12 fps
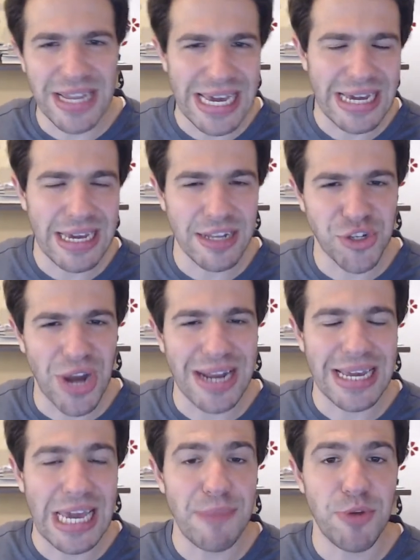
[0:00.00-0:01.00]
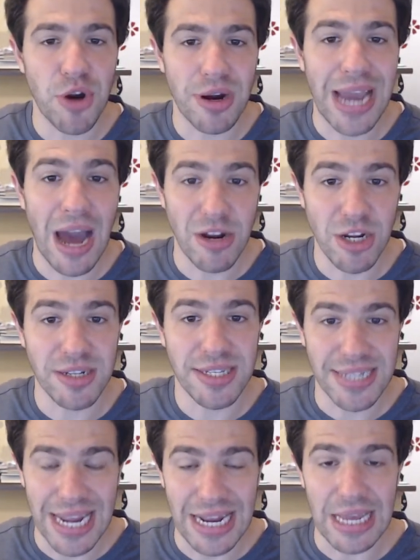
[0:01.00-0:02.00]
and try to keep your account in good
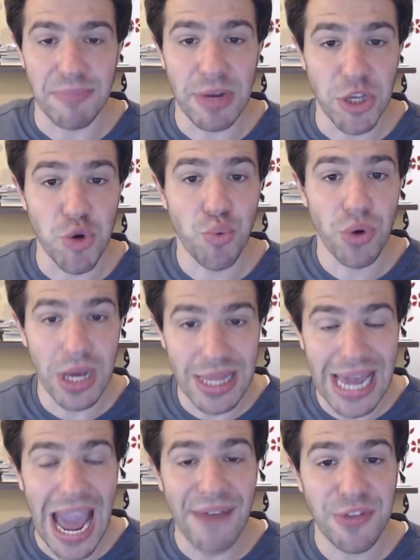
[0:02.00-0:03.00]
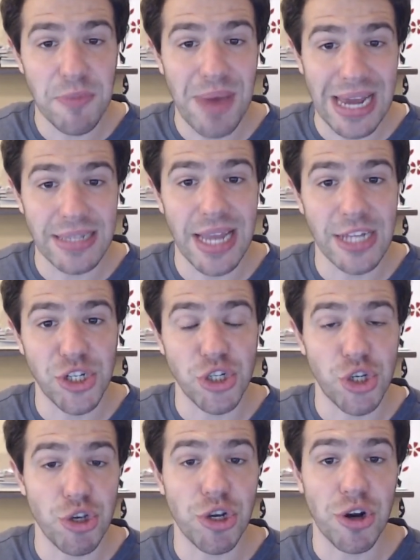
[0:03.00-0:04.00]
standing. But you really have to pay attention
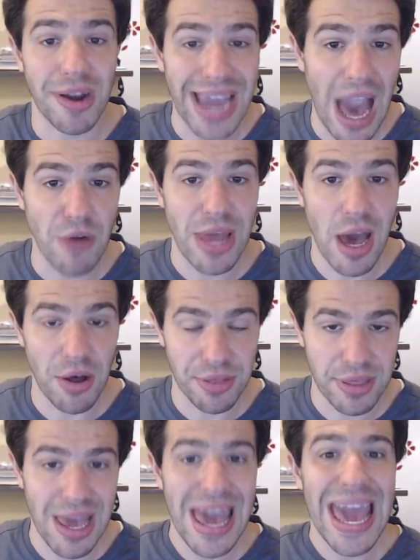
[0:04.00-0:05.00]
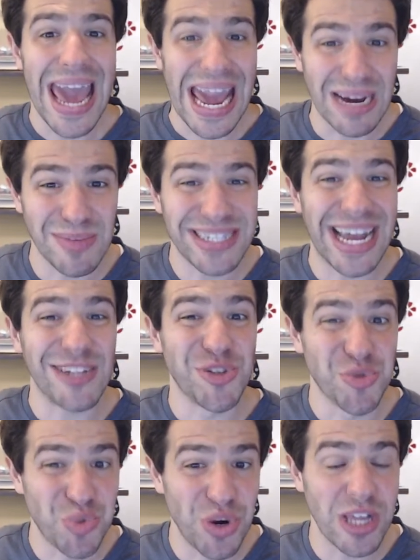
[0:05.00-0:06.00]
to your account health. Amazon's
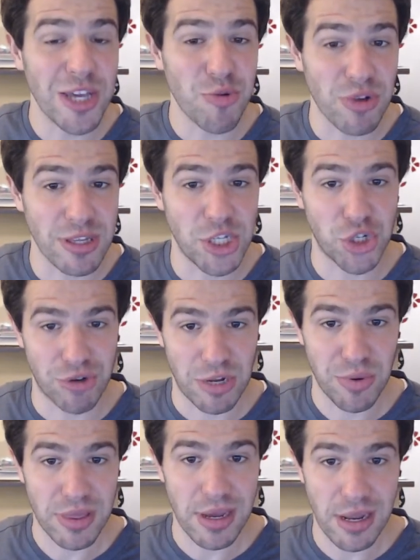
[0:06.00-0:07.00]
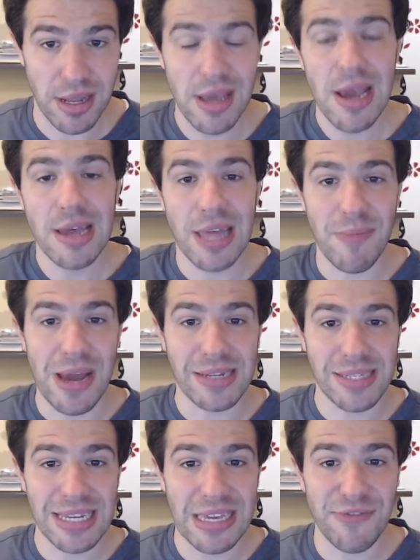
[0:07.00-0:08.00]
really, really strict with it. They
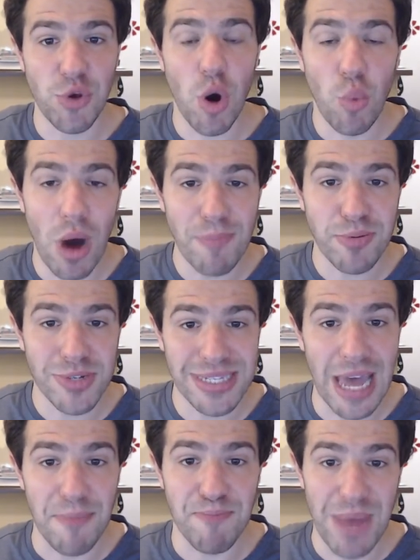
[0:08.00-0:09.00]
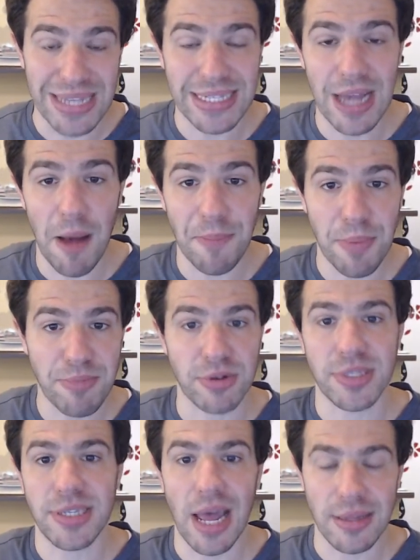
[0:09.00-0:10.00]
basically give you a 1% mess up
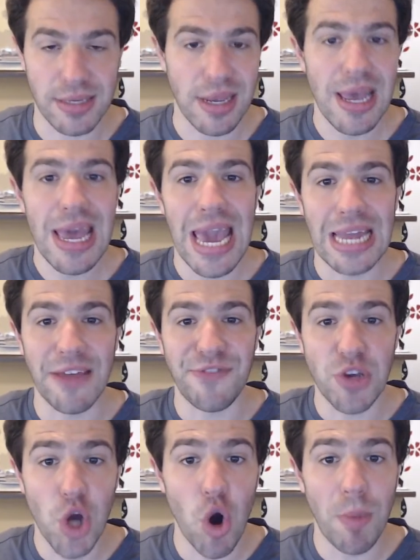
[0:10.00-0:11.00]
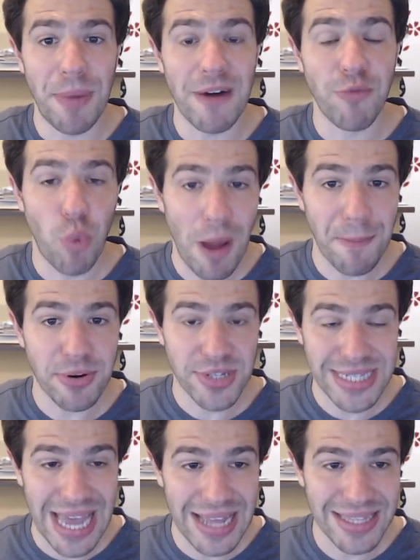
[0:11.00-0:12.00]
percent. And if you go above
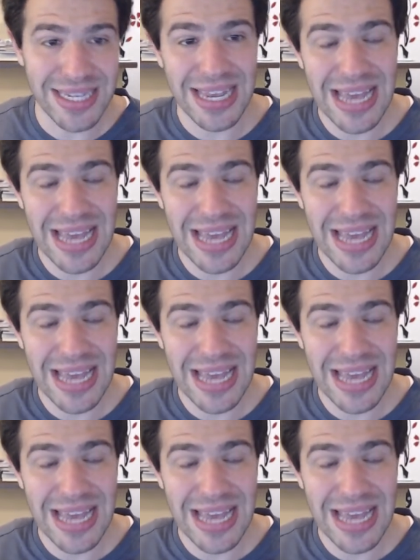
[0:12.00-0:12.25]
1%,